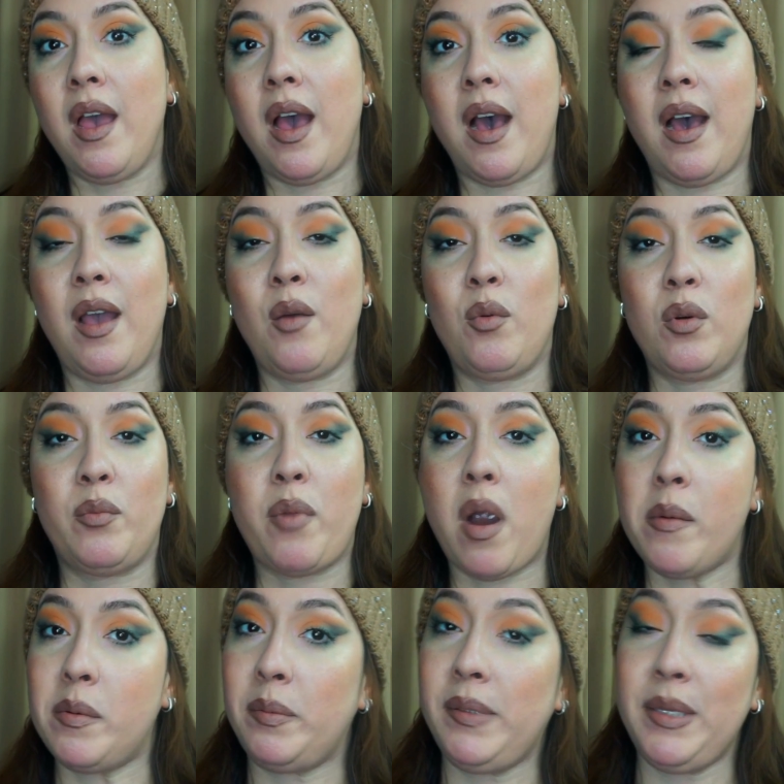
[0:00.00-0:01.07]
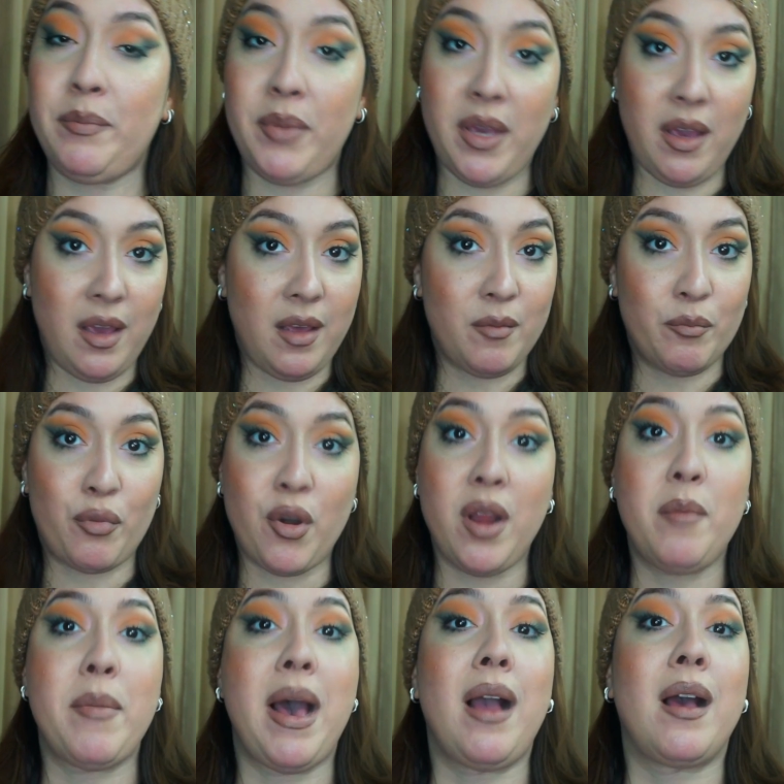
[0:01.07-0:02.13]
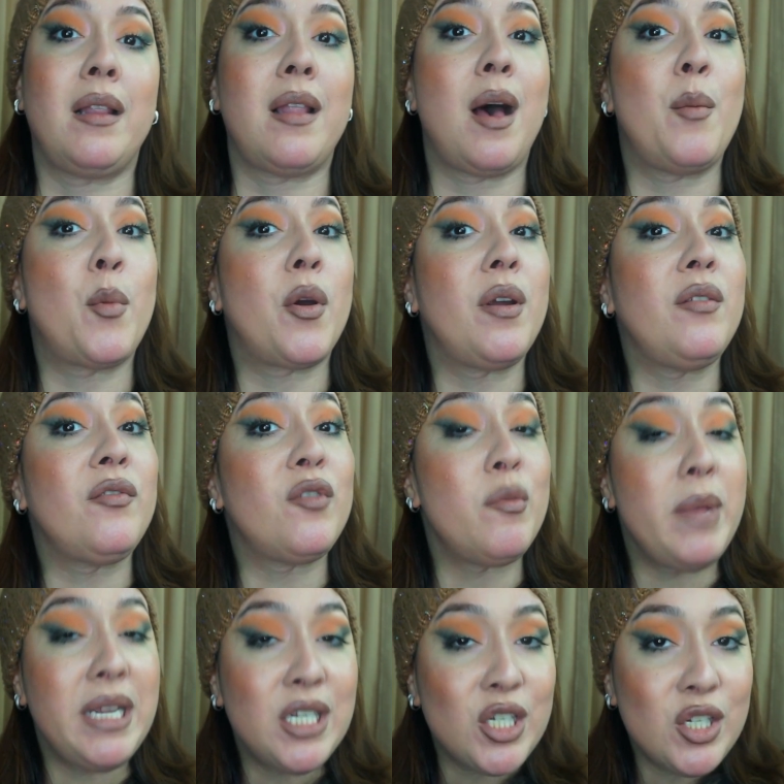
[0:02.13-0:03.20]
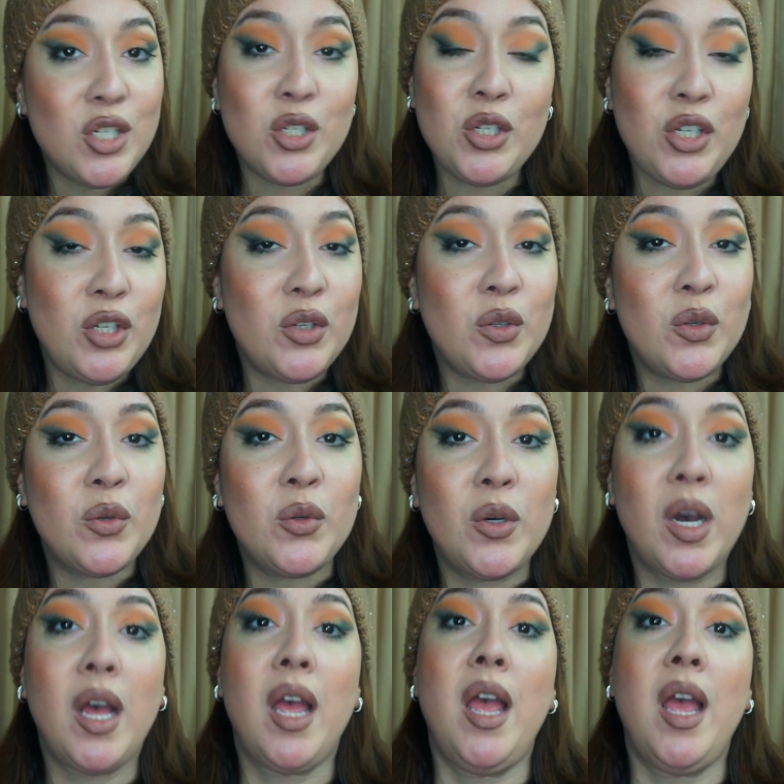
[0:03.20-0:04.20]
I will probably bring back a lot more information to you